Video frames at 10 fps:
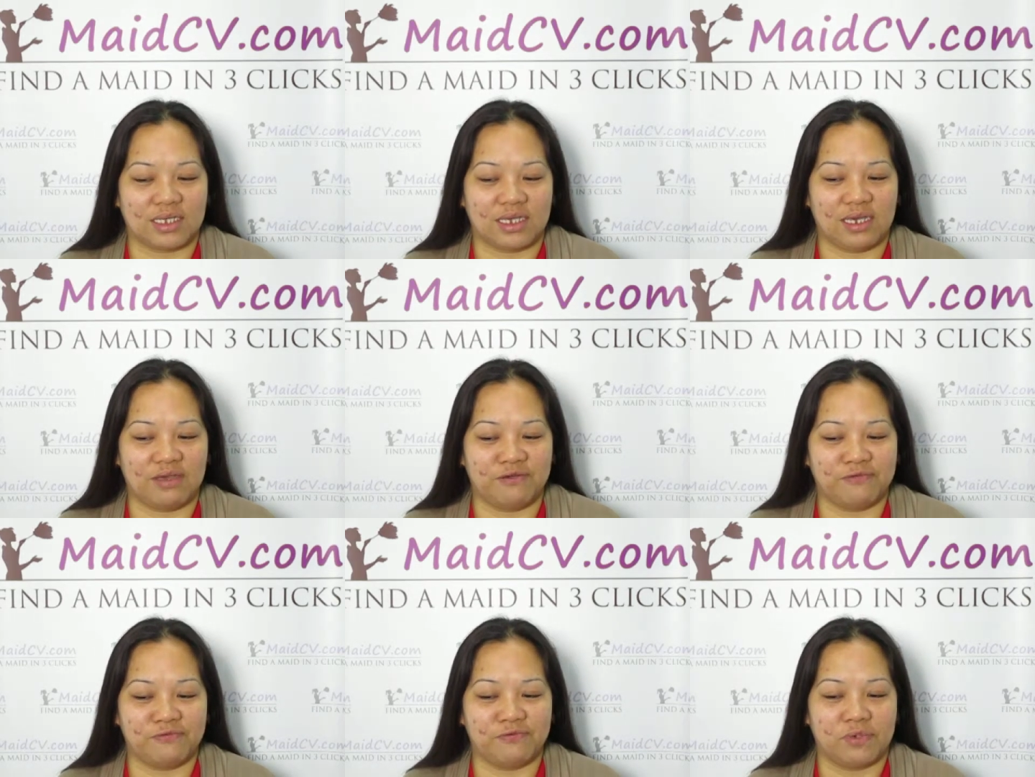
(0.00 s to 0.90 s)
give
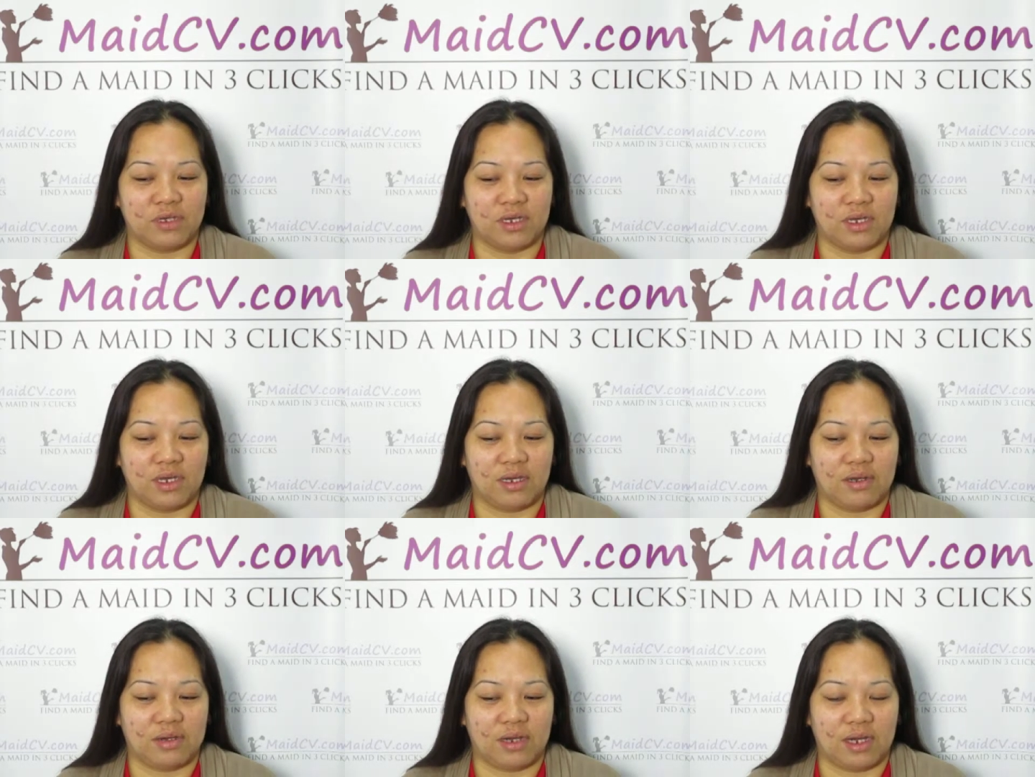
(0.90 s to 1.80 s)

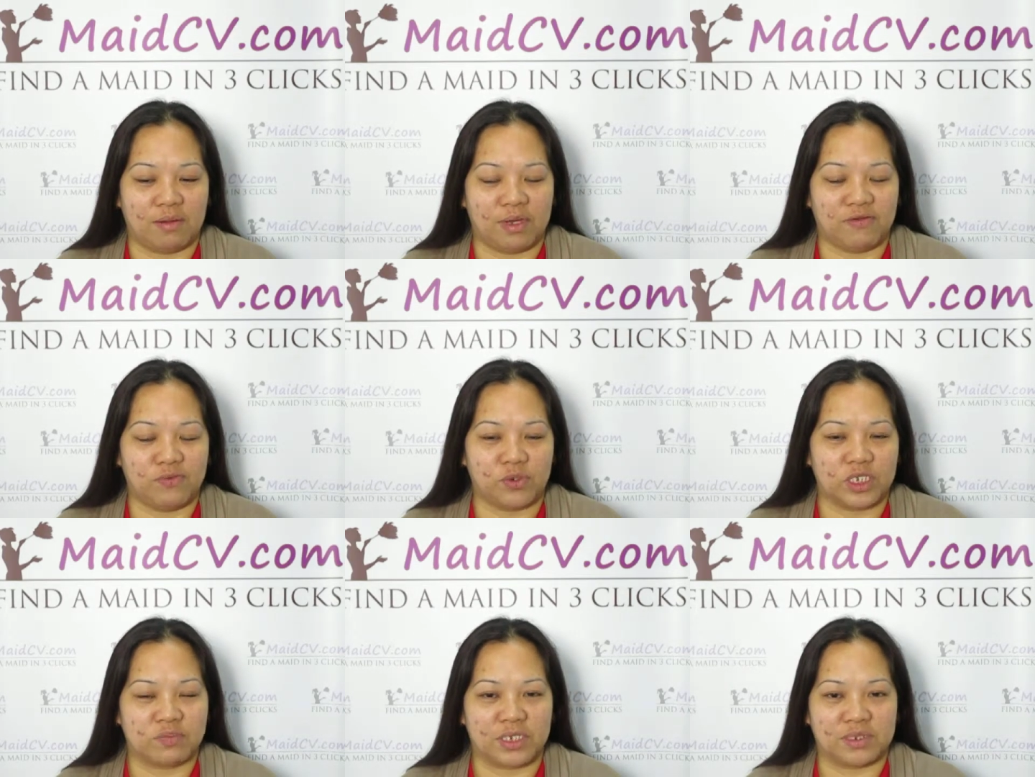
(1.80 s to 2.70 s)
uh, my full
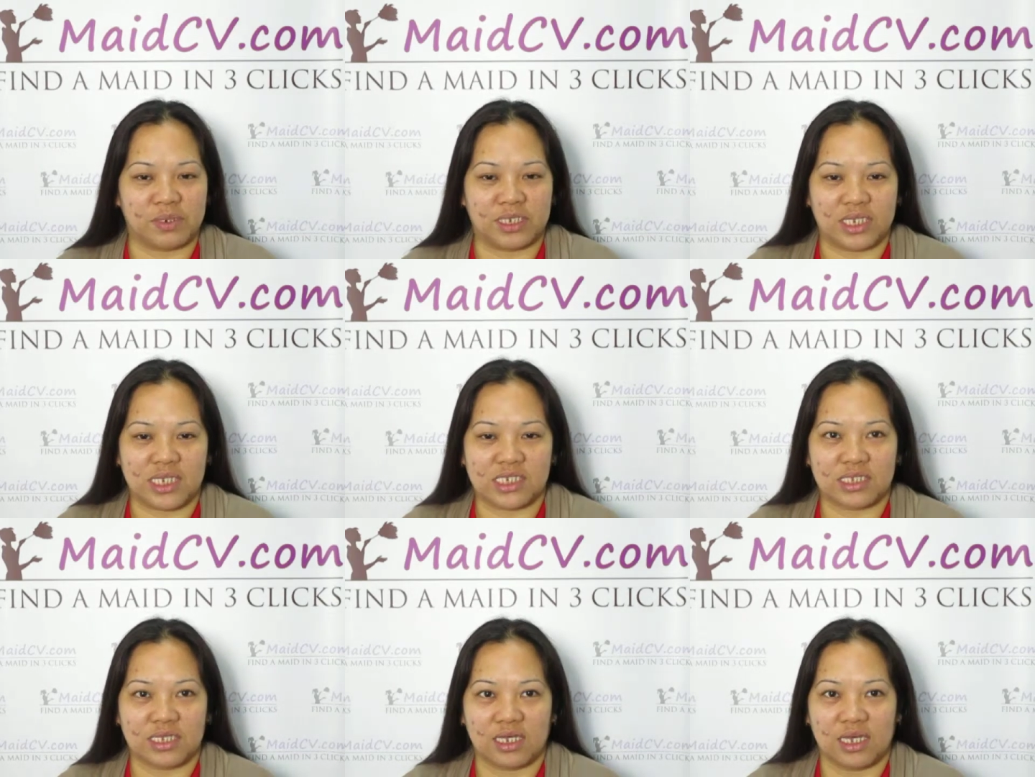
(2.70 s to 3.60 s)

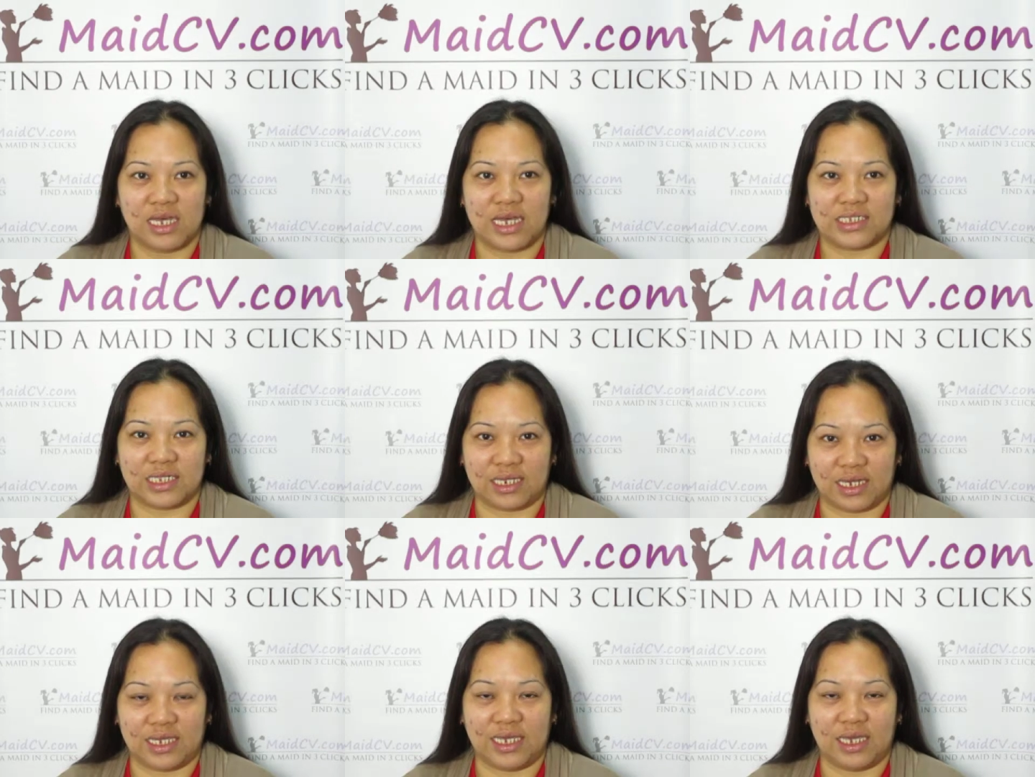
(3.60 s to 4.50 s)
responsibilities as a
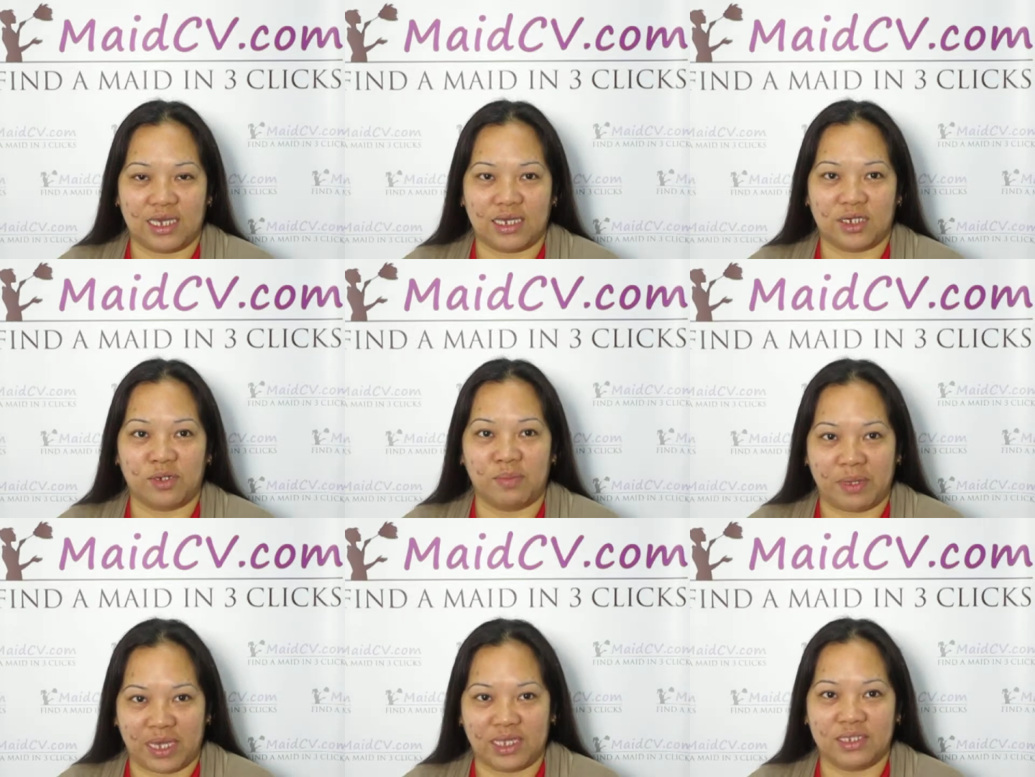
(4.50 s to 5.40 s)
nanny cum
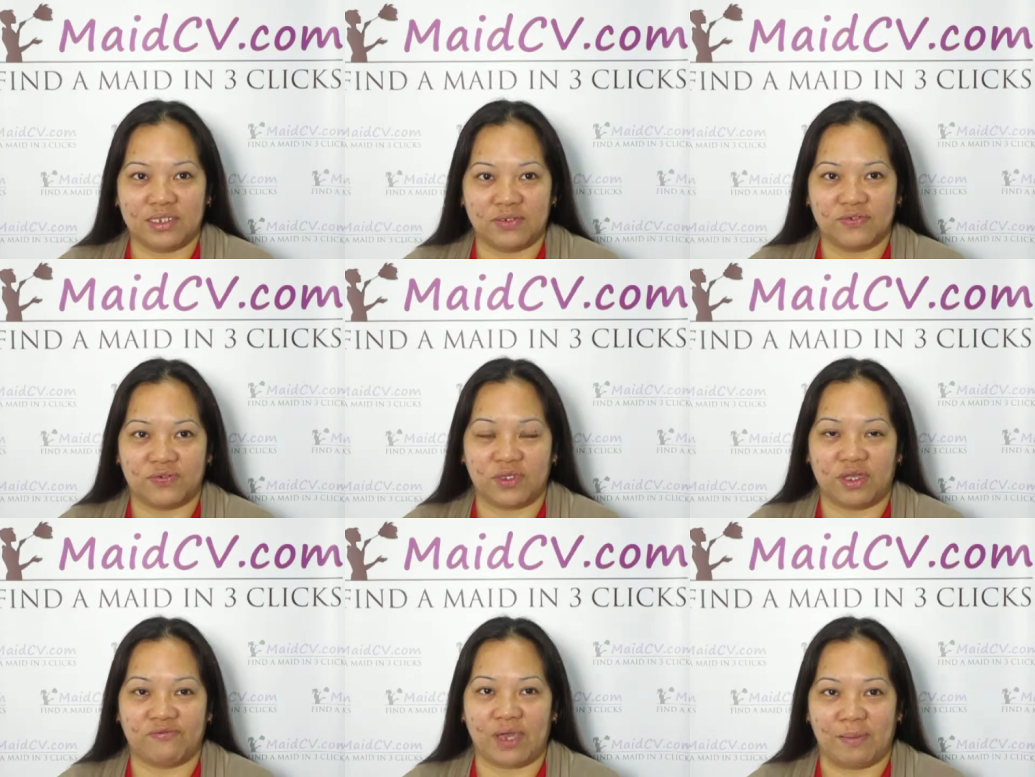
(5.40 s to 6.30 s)
maid for
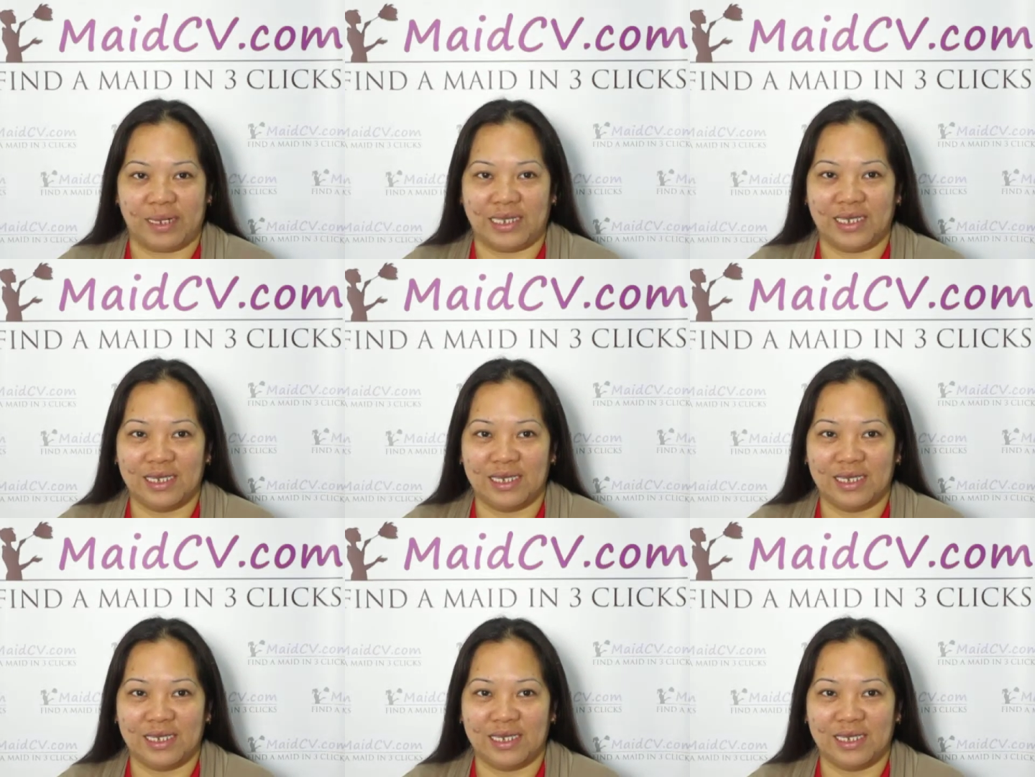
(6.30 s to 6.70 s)
their family.